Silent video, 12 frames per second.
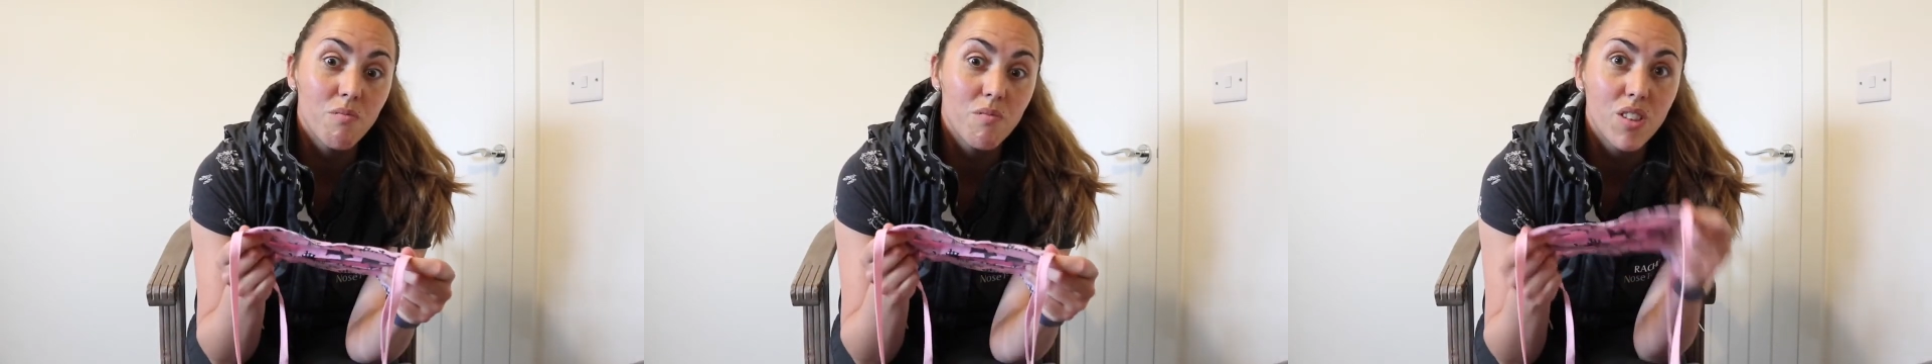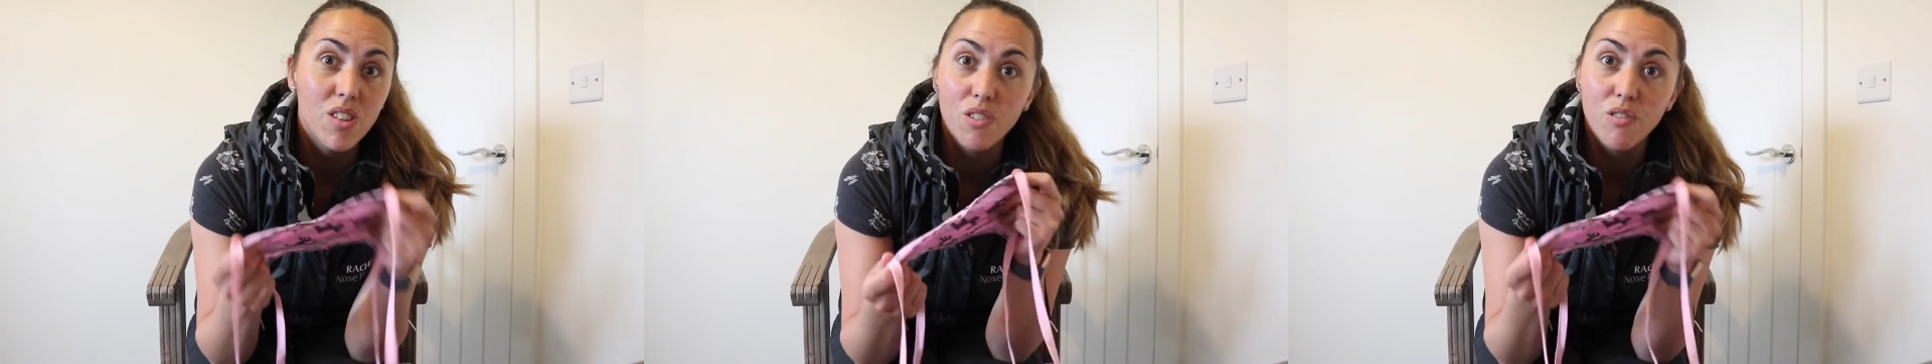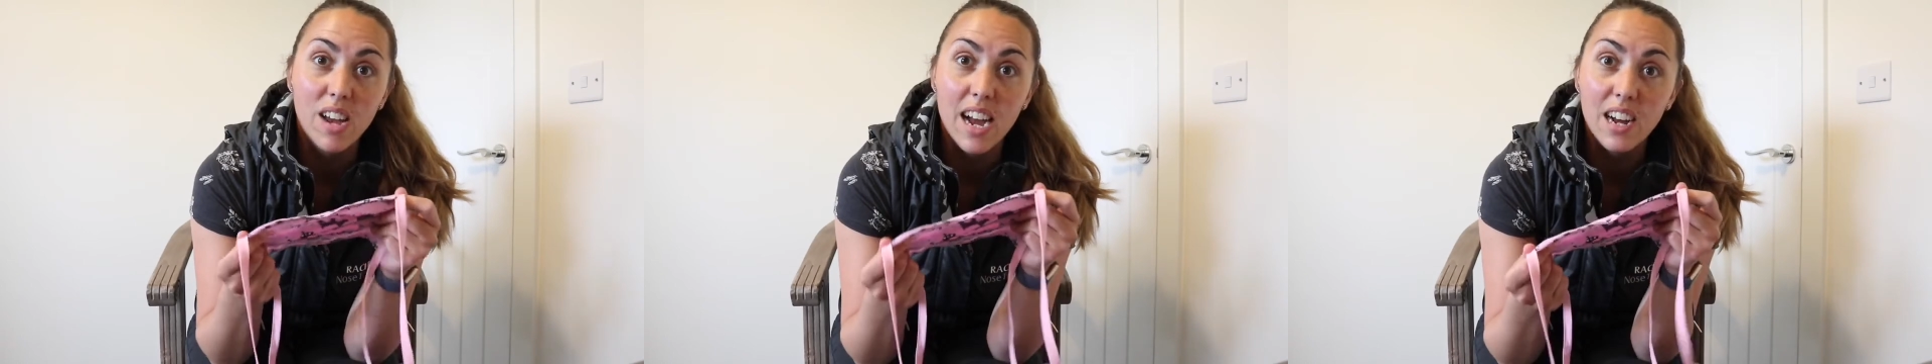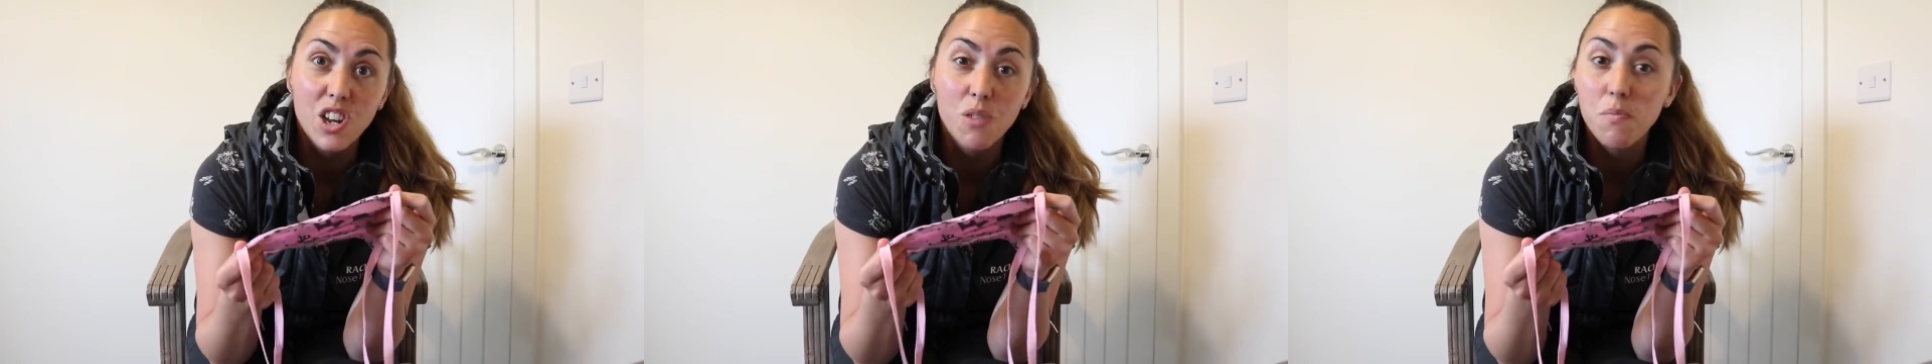still
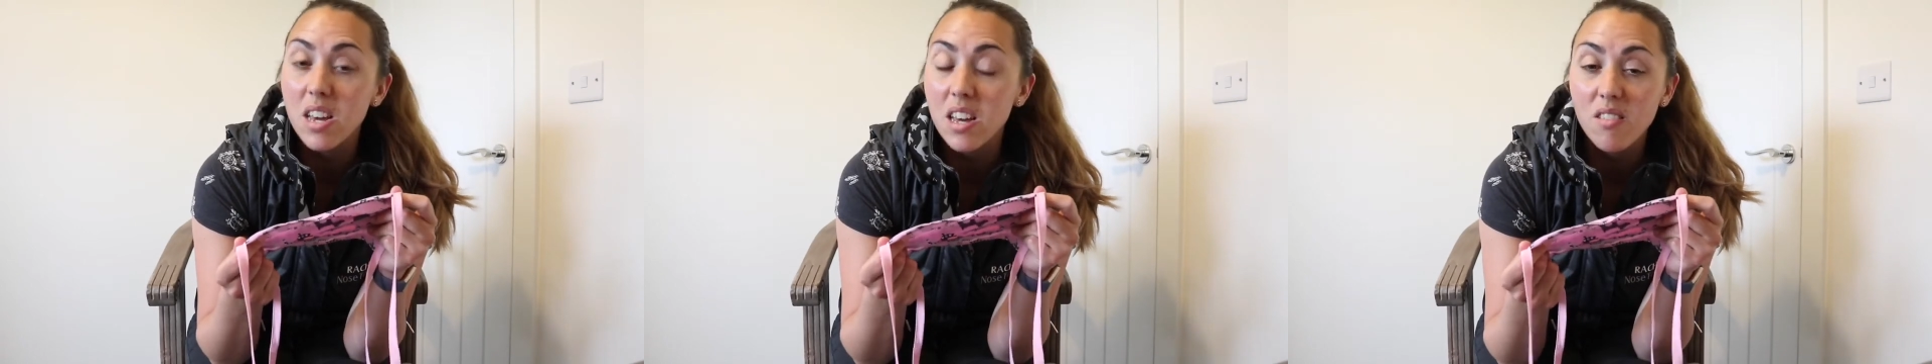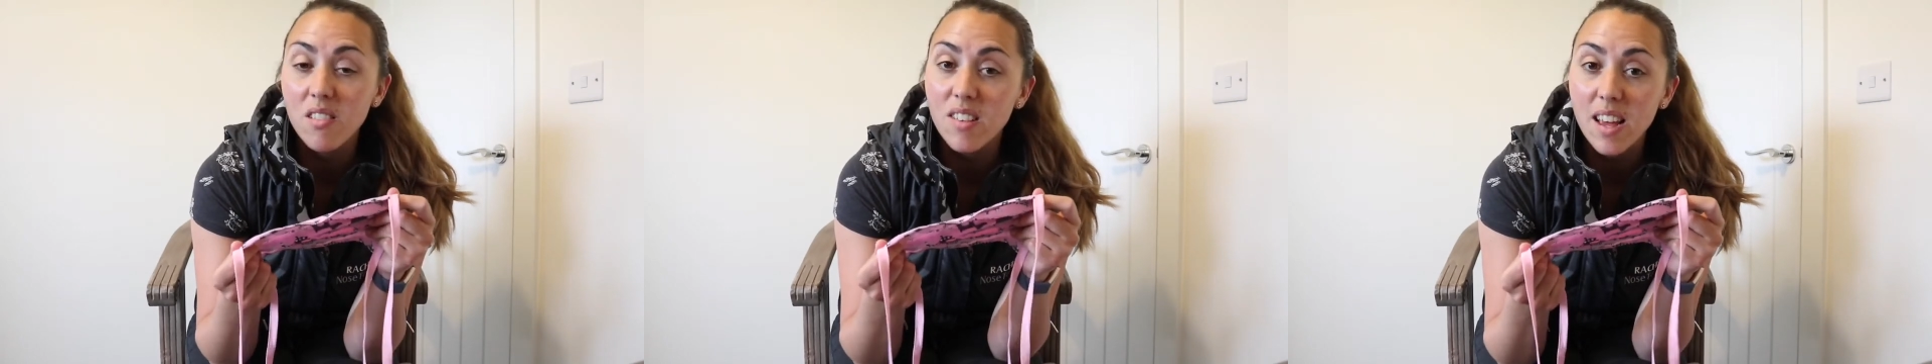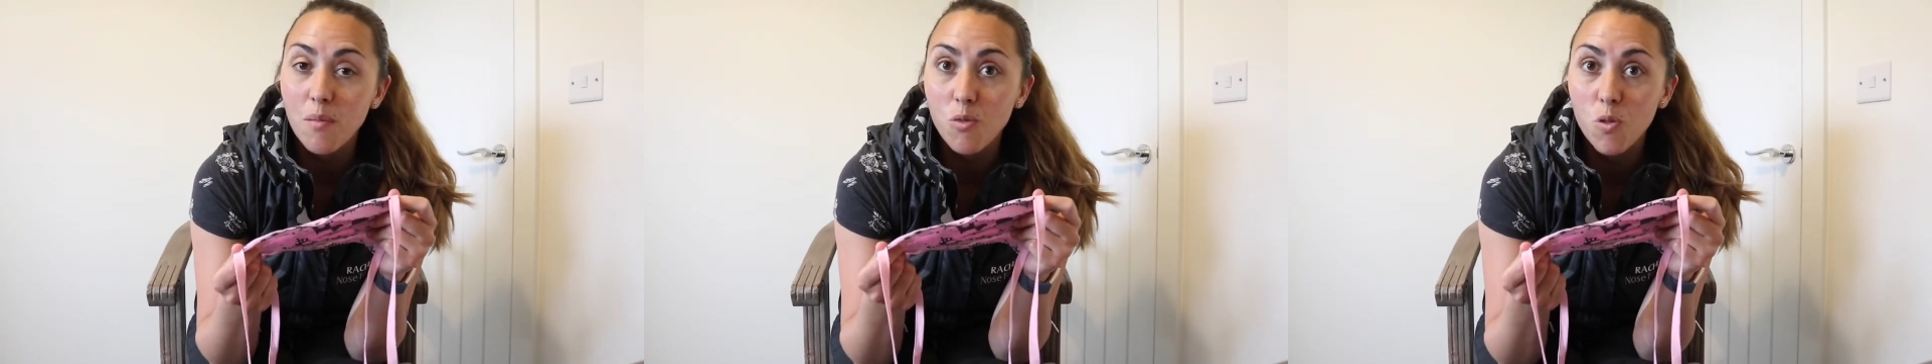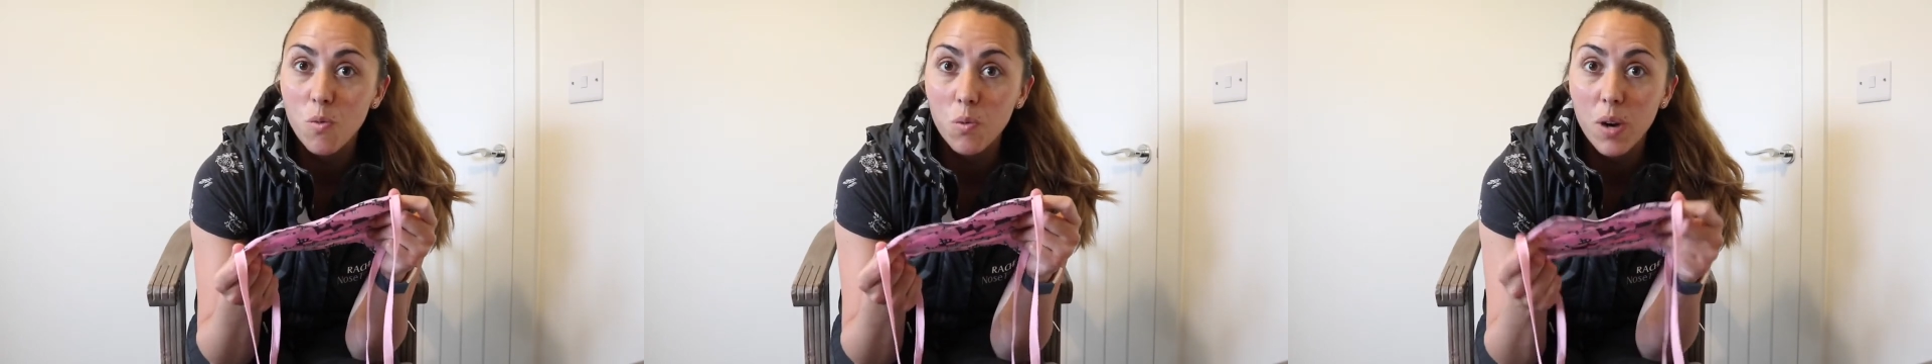react to me in the same
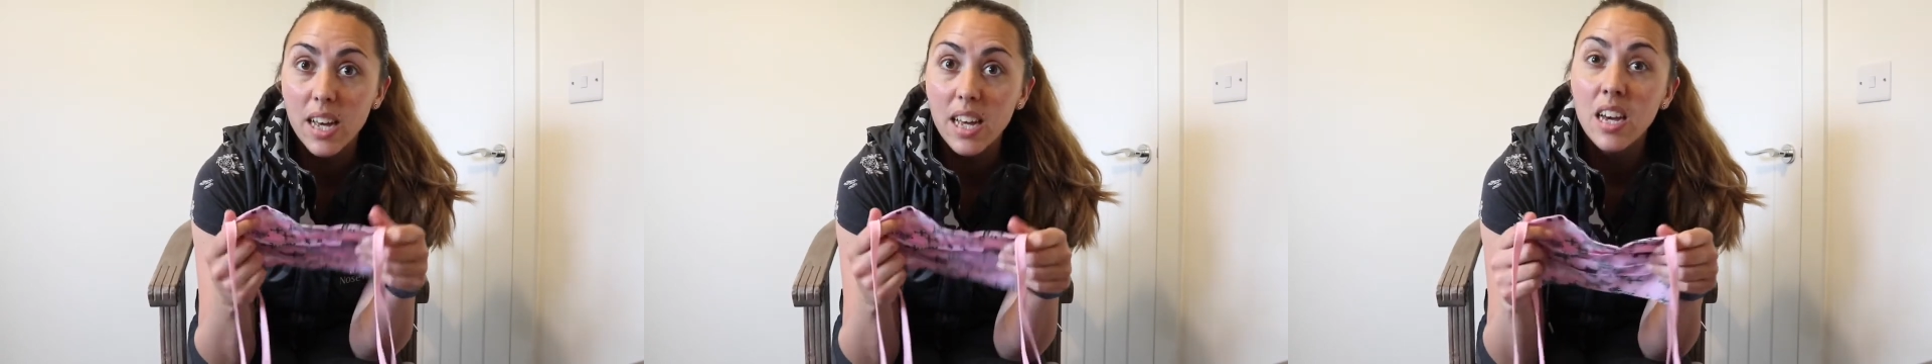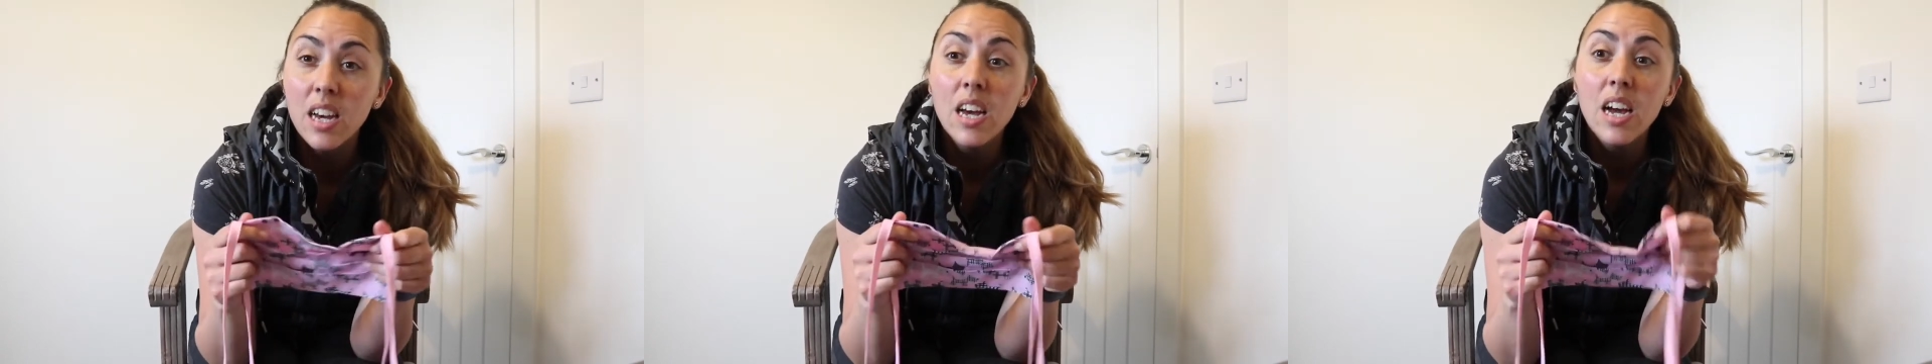normal way